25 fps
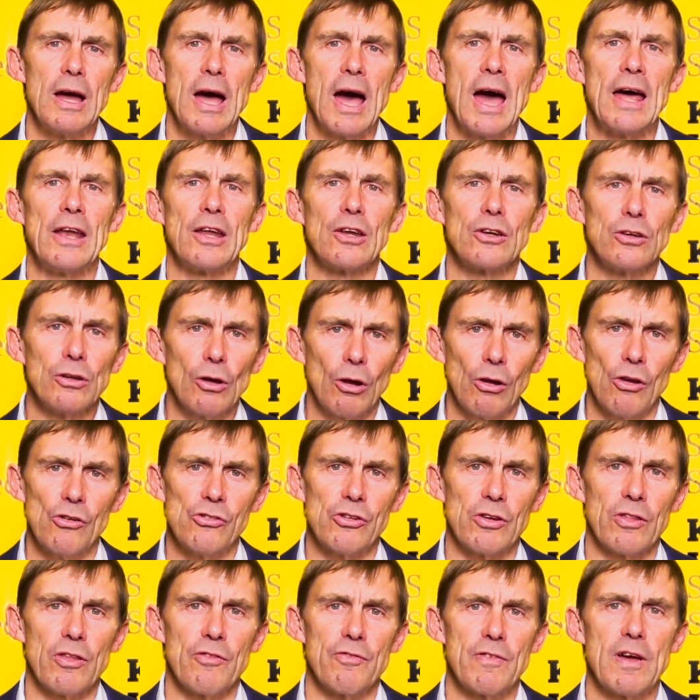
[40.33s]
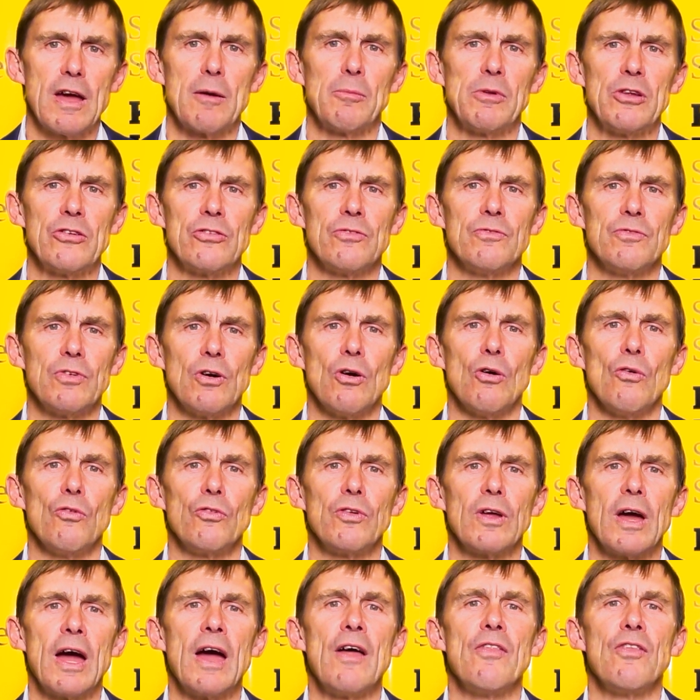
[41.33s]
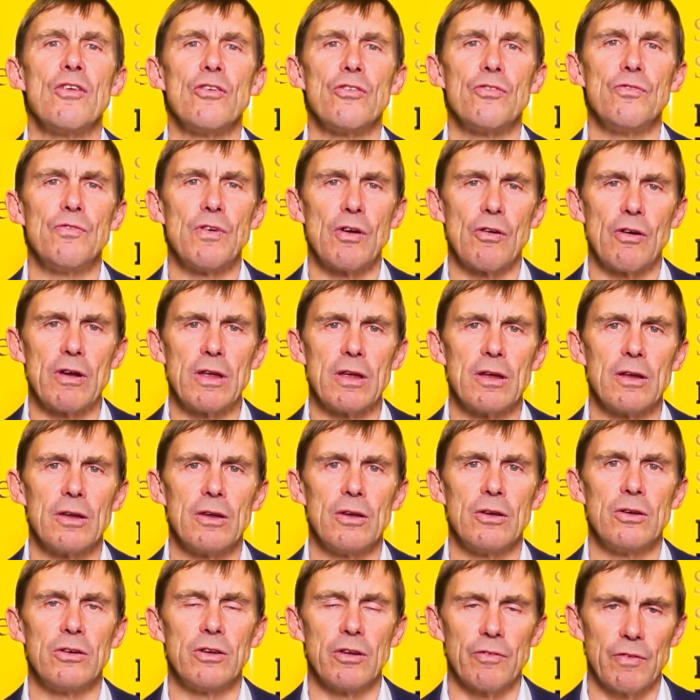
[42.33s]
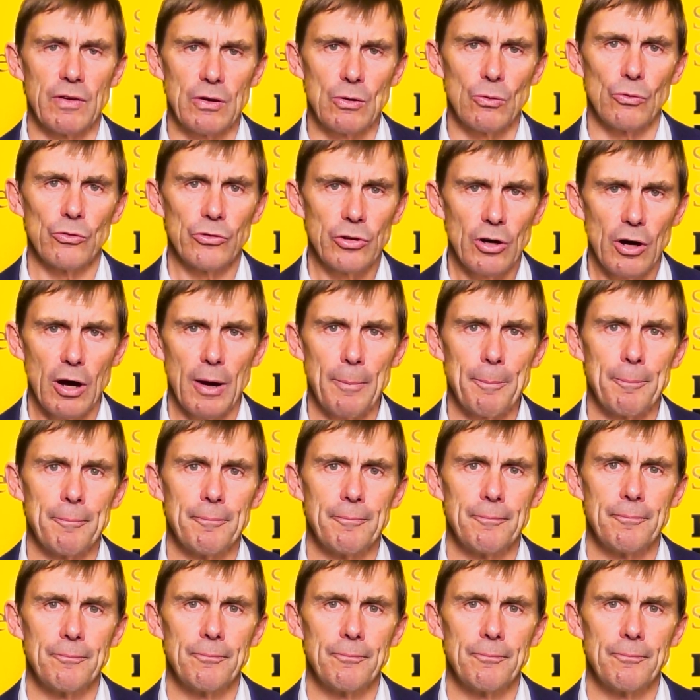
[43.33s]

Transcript: and acknowledging the families involved at this very difficult time.